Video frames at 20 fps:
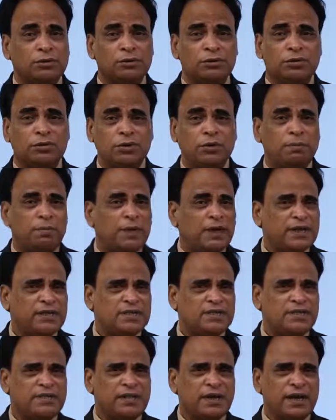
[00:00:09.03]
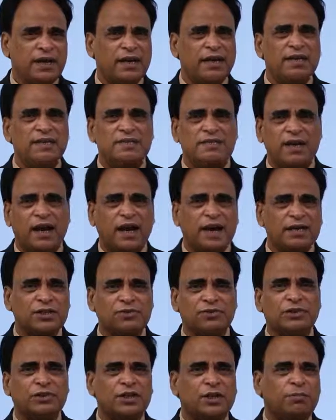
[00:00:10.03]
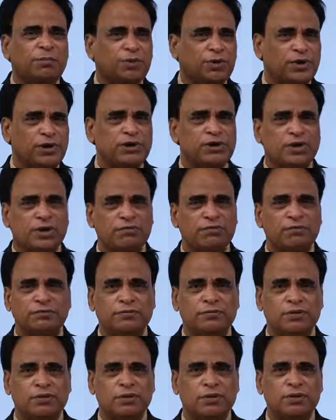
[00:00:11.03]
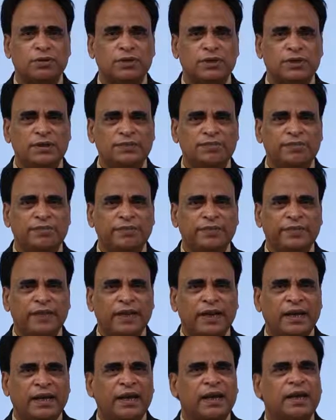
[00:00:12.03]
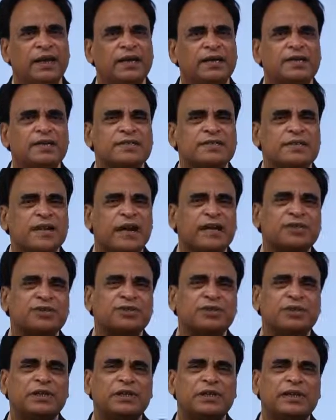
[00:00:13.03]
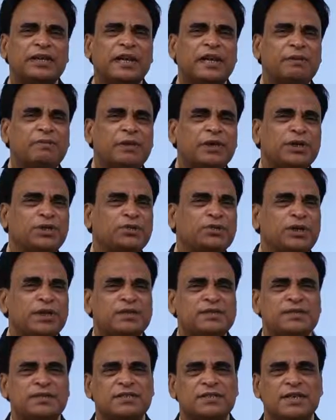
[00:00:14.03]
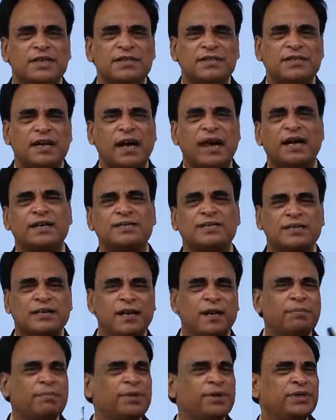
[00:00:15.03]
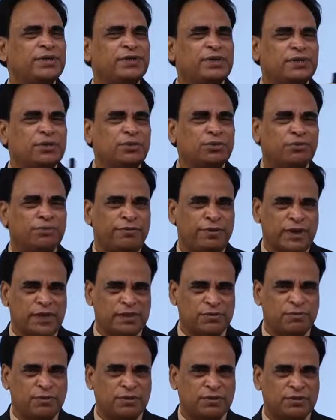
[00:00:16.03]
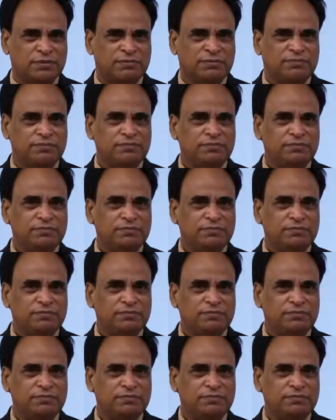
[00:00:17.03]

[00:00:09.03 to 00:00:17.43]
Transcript: Google Plus is actually a product of Google. It is actually came into existence as a competitor to Facebook